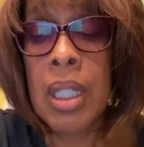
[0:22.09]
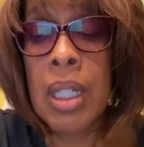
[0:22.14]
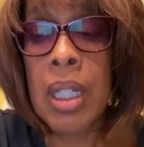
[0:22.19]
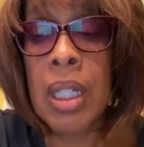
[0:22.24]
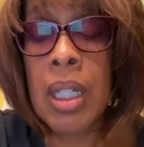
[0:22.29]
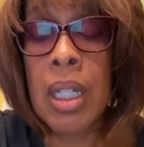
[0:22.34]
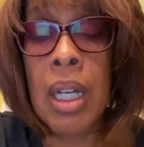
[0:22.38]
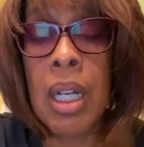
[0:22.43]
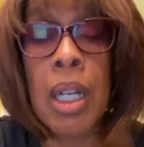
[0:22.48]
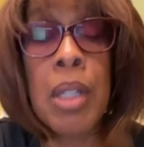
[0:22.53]

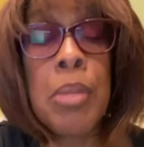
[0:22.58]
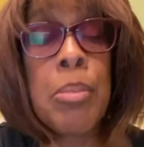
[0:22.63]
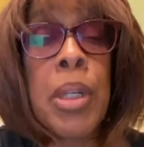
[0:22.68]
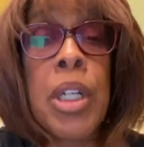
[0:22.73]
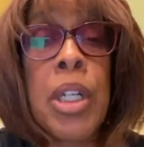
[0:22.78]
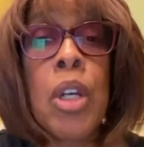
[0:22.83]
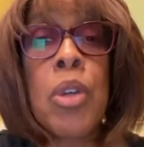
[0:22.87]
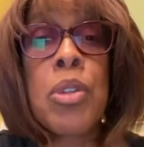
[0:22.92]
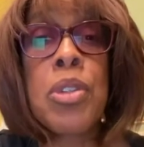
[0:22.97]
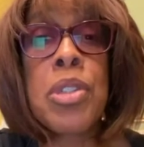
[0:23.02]

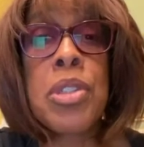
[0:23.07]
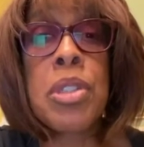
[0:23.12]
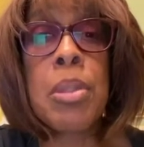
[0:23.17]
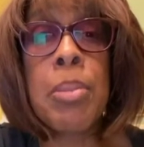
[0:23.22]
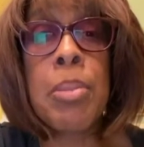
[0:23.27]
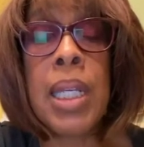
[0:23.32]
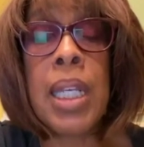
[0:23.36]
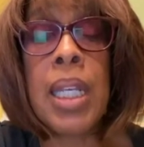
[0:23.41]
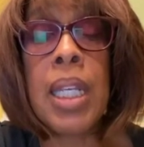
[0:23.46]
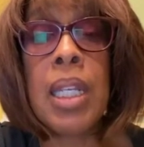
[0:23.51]
Unbeknownst to
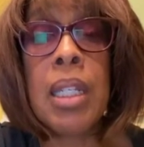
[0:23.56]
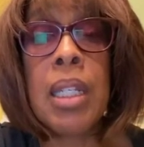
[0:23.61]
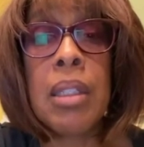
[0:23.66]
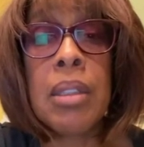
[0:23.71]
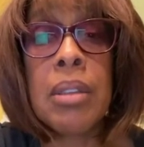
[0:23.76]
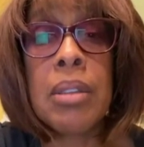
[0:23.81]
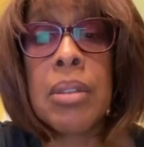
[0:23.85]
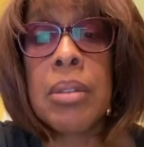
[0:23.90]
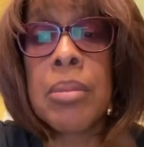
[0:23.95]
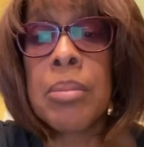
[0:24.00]
me,
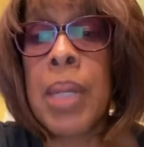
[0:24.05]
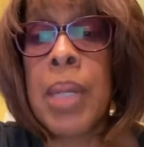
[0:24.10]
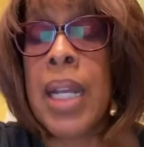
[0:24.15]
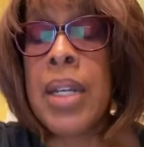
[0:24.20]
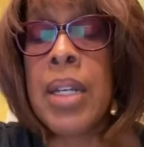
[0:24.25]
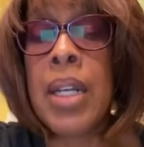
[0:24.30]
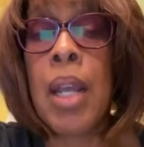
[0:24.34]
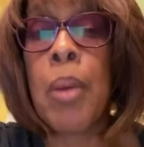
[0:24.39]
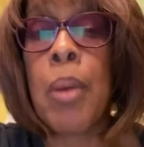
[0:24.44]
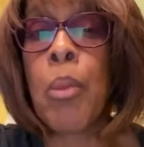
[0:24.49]
my
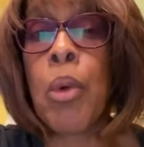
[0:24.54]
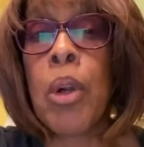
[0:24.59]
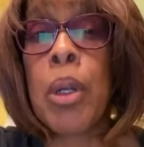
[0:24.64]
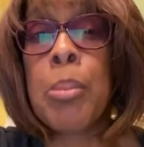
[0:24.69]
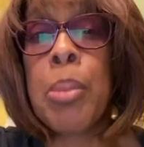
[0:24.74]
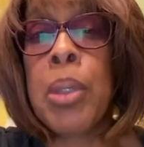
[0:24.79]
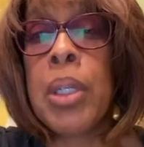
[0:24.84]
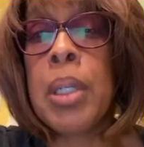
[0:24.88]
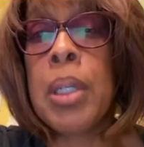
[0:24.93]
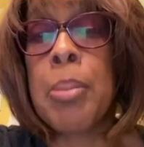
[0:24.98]
network
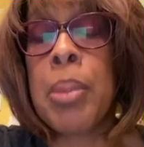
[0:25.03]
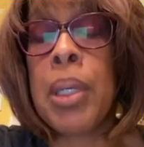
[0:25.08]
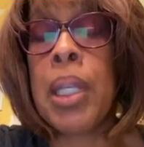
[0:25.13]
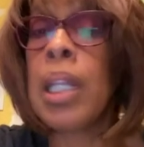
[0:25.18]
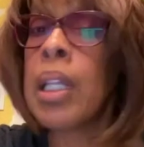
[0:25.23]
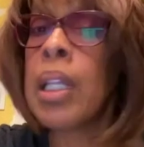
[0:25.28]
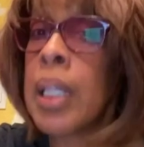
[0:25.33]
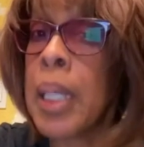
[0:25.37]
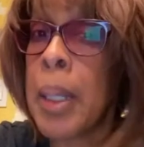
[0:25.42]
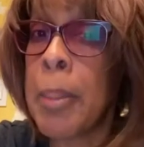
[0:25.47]
put up a
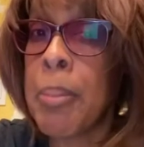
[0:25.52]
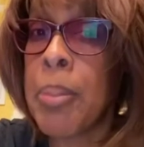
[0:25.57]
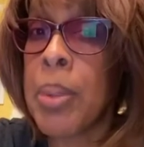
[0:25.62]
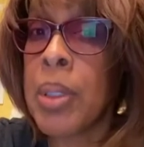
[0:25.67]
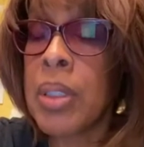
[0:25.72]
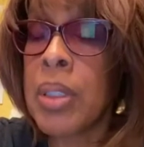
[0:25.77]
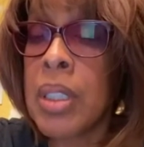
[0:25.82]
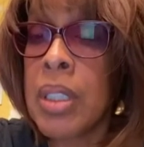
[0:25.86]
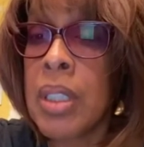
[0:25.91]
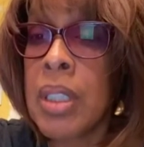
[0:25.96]
clip
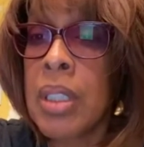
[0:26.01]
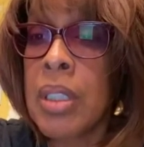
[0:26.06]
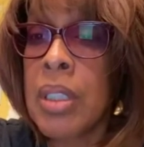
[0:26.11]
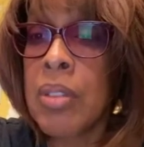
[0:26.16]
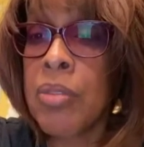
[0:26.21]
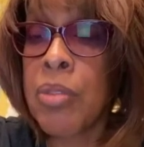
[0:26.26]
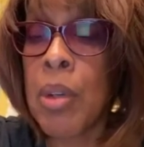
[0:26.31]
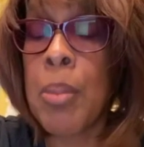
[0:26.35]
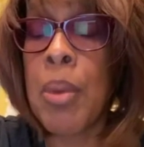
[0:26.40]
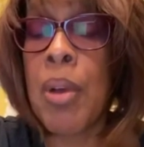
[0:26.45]

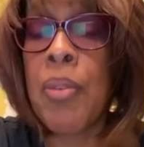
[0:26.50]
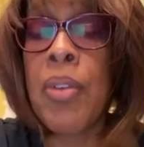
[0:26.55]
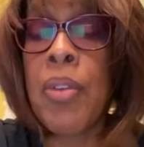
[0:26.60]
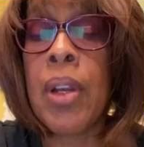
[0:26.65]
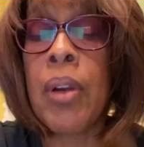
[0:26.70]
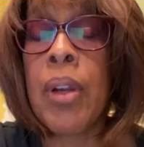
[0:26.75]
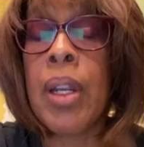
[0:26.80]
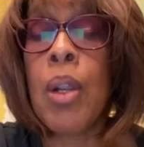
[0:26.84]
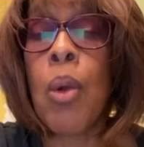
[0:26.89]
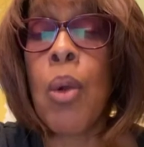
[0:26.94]
from a
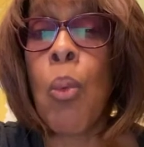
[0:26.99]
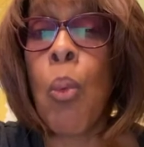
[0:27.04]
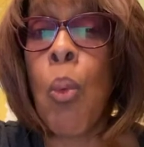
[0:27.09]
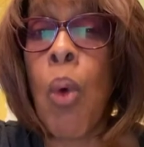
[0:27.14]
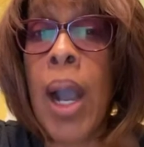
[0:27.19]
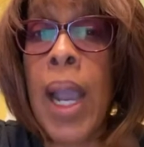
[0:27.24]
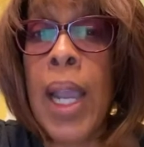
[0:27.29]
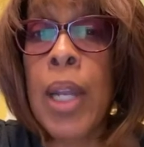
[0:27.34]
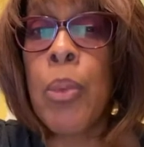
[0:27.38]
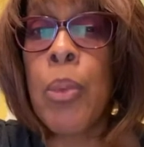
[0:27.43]
very
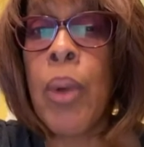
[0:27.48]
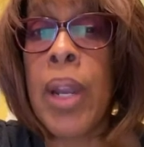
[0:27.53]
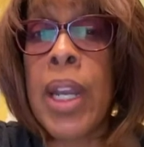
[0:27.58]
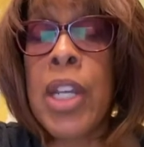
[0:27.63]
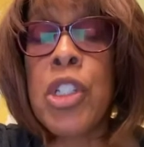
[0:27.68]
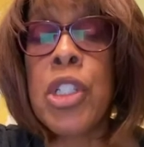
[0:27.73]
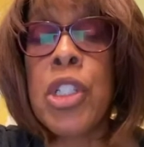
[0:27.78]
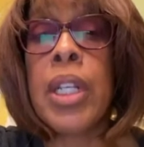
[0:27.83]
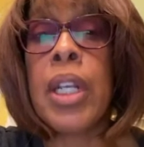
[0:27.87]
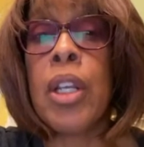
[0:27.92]

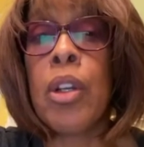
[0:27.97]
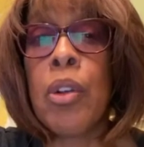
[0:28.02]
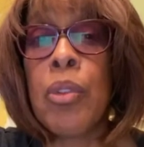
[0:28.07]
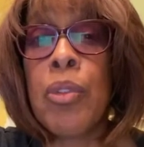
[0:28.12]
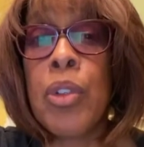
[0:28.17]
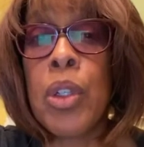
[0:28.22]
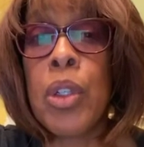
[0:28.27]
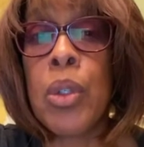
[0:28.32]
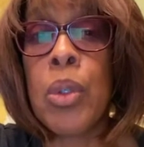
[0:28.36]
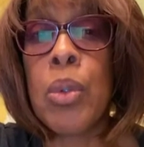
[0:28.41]
wide-ranging
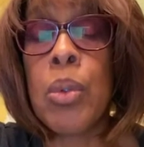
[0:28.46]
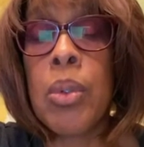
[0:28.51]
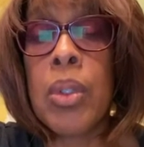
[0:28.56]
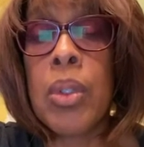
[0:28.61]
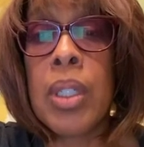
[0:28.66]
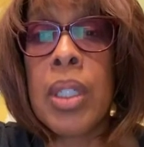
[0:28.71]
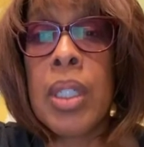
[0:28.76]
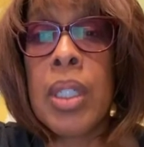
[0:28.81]
interview,